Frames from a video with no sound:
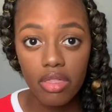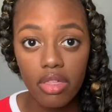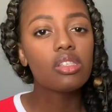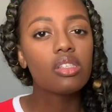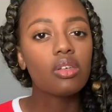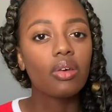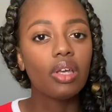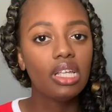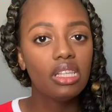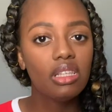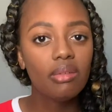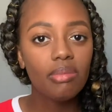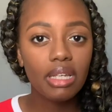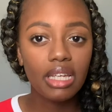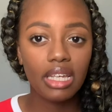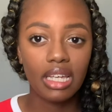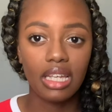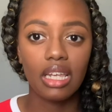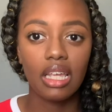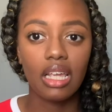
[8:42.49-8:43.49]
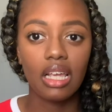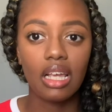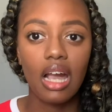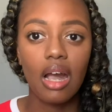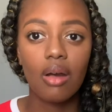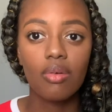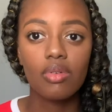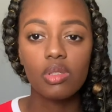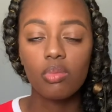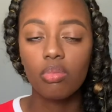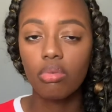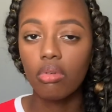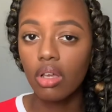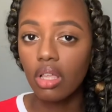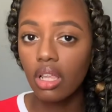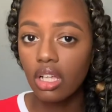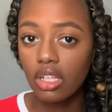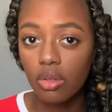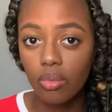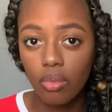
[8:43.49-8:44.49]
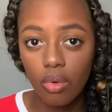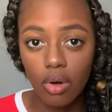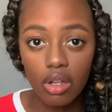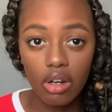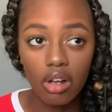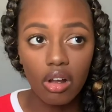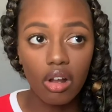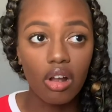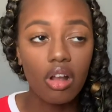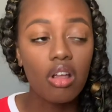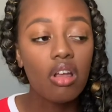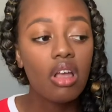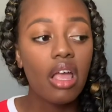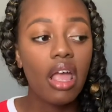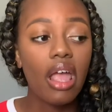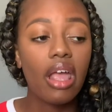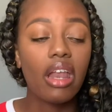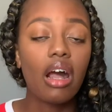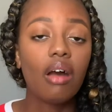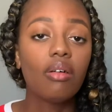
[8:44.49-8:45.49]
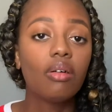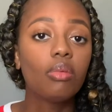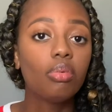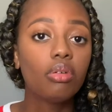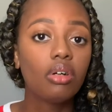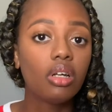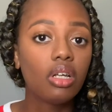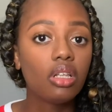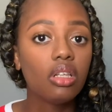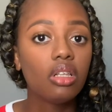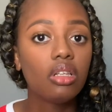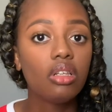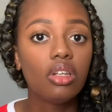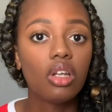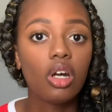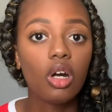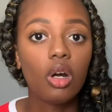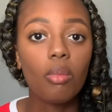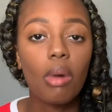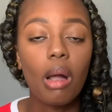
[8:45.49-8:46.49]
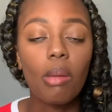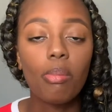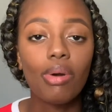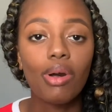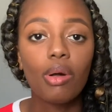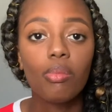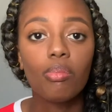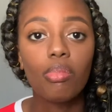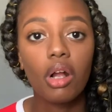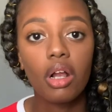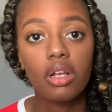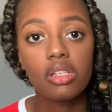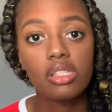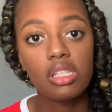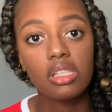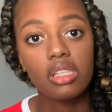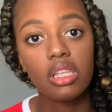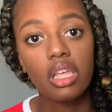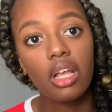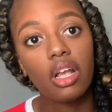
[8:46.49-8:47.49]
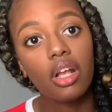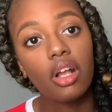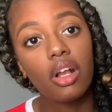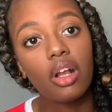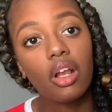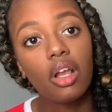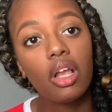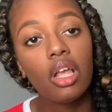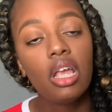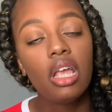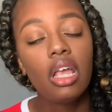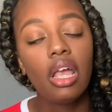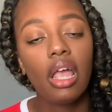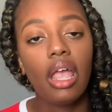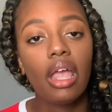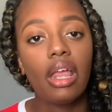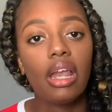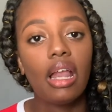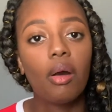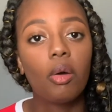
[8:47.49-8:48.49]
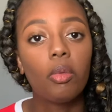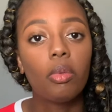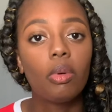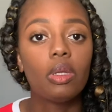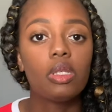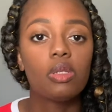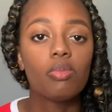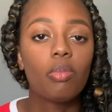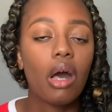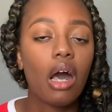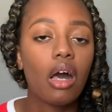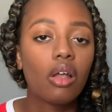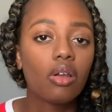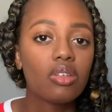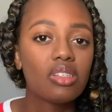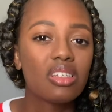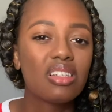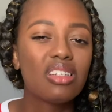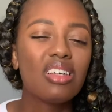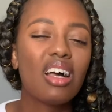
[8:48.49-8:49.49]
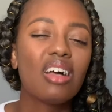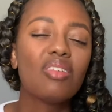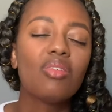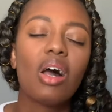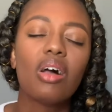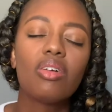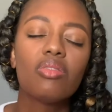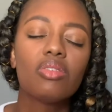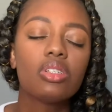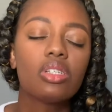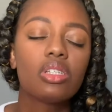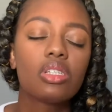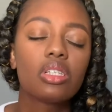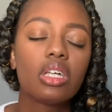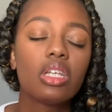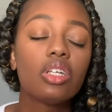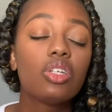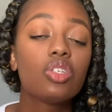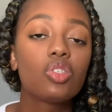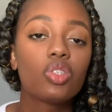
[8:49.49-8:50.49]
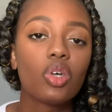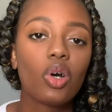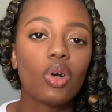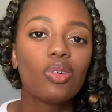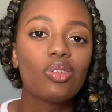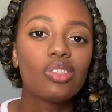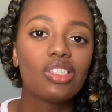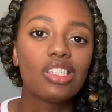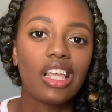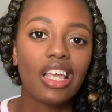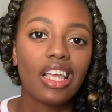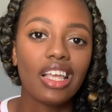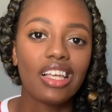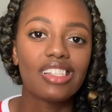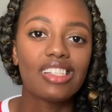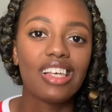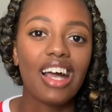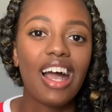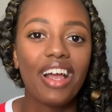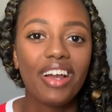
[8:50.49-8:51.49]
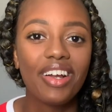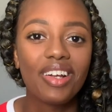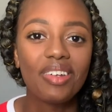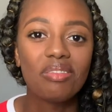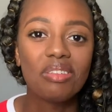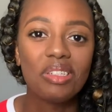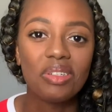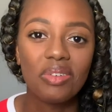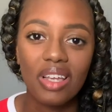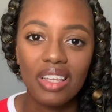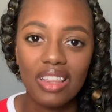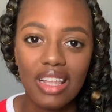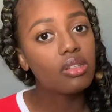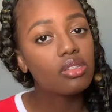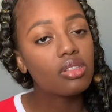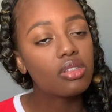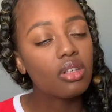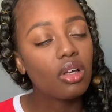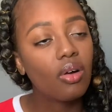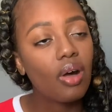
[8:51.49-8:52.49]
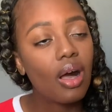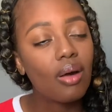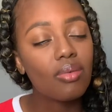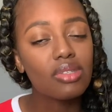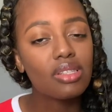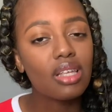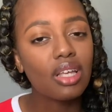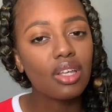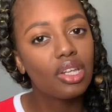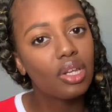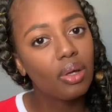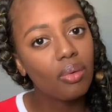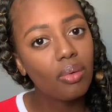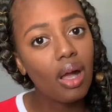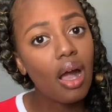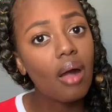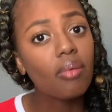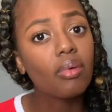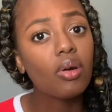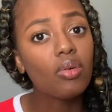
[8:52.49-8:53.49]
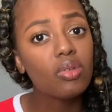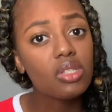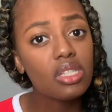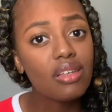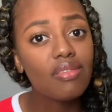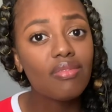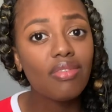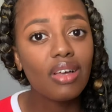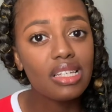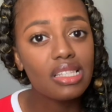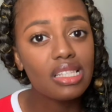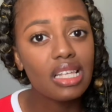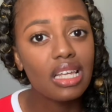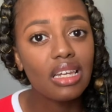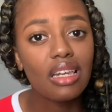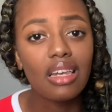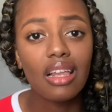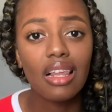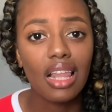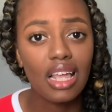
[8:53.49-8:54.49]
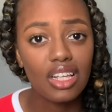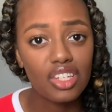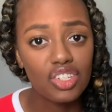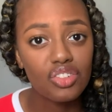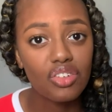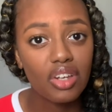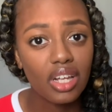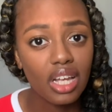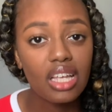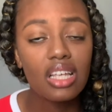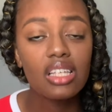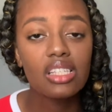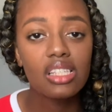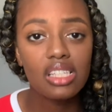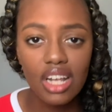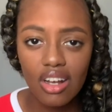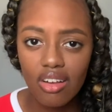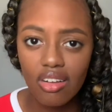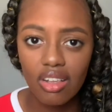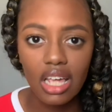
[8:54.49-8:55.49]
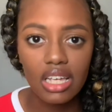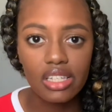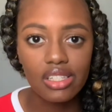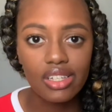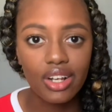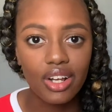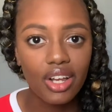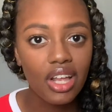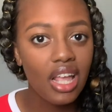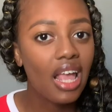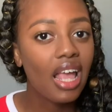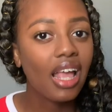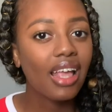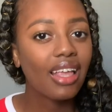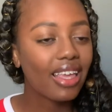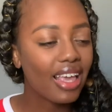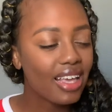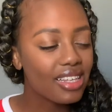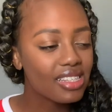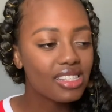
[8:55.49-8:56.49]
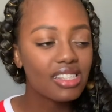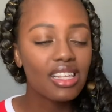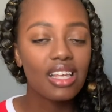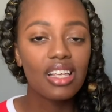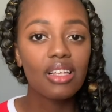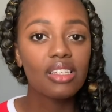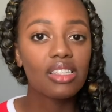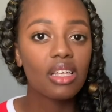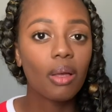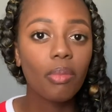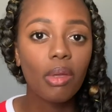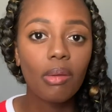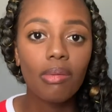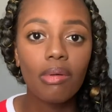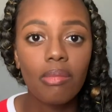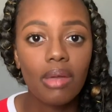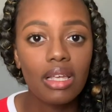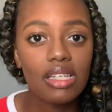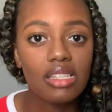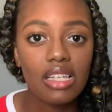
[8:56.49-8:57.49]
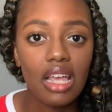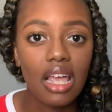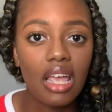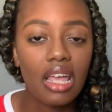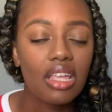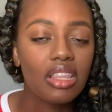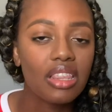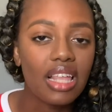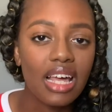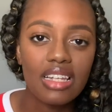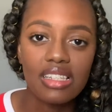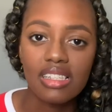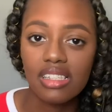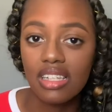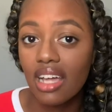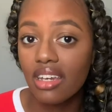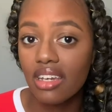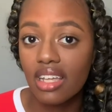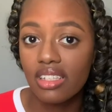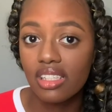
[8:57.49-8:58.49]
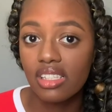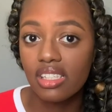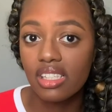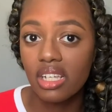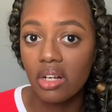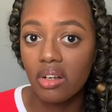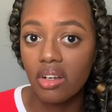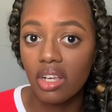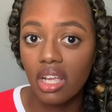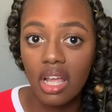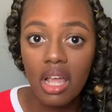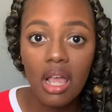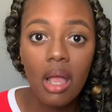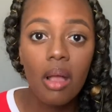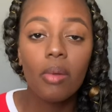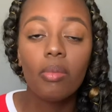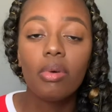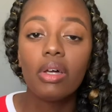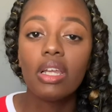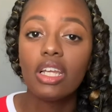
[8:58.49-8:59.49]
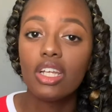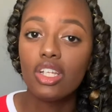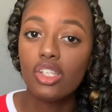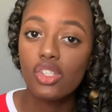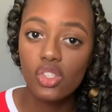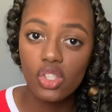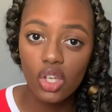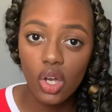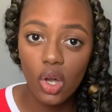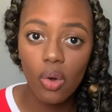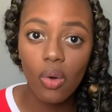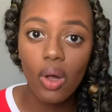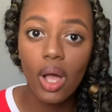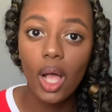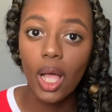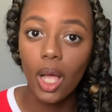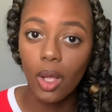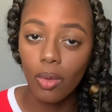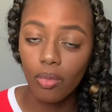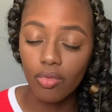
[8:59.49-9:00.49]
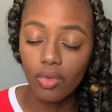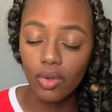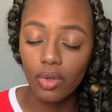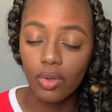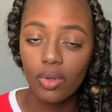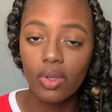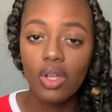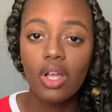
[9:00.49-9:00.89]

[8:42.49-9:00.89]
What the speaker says: So in the beginning, I was boiling the water, and I would put, you know, my pump parts in there, and I would put his bottles, and I was just getting so sick and tired of doing that. So I was like, you know what, I'm going to invest in an electric sterilizer. Yes, some people may say that is not necessary, but it is so helpful.